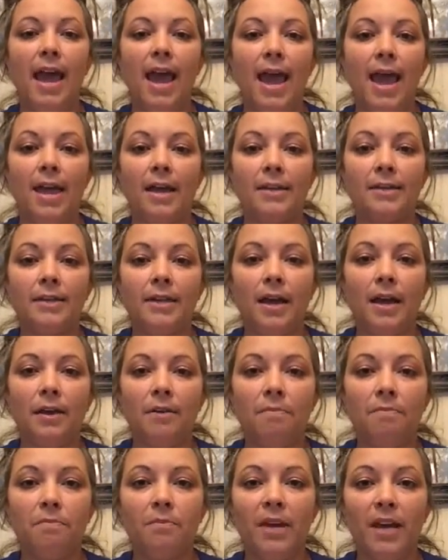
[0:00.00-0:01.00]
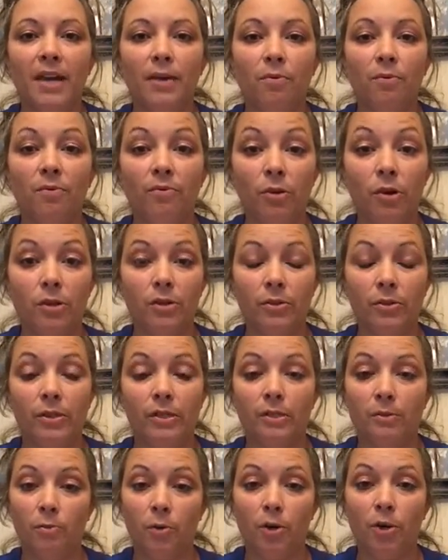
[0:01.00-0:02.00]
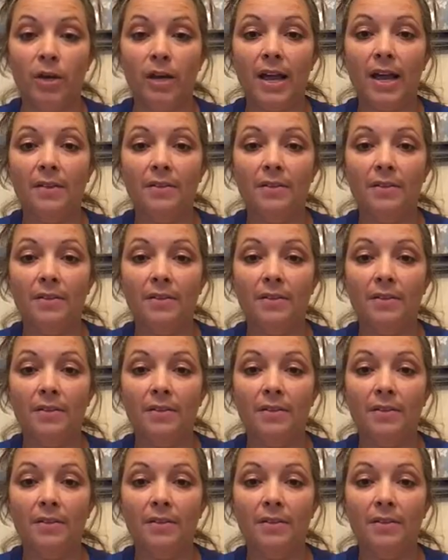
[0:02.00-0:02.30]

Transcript: and they referred to this book,